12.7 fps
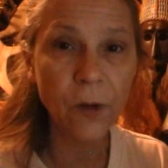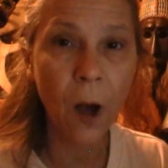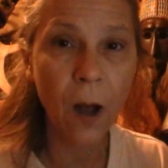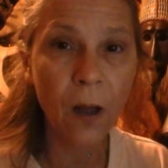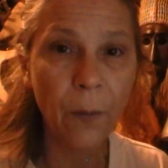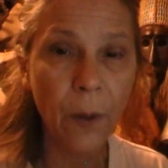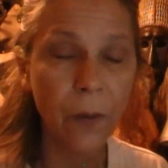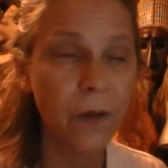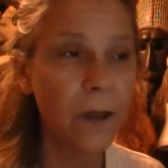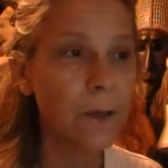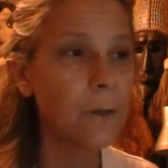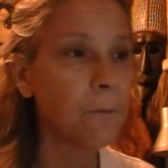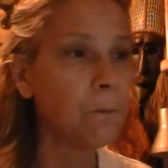talk about
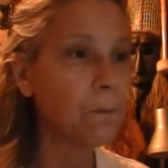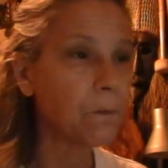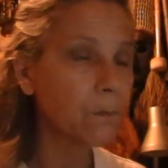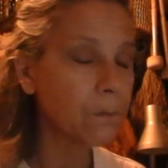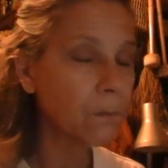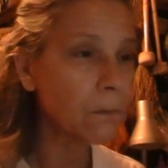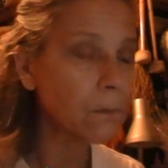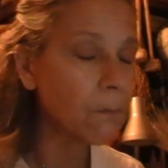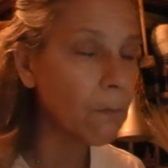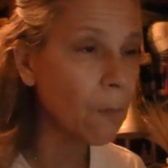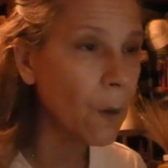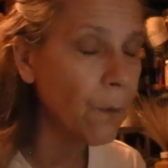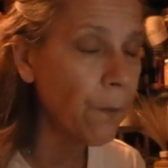this,
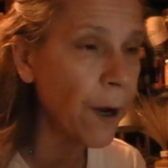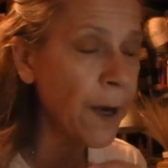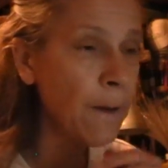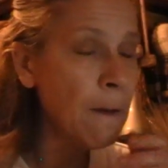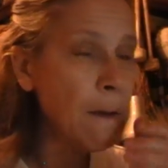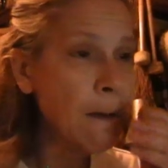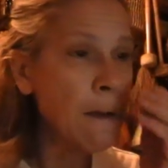right?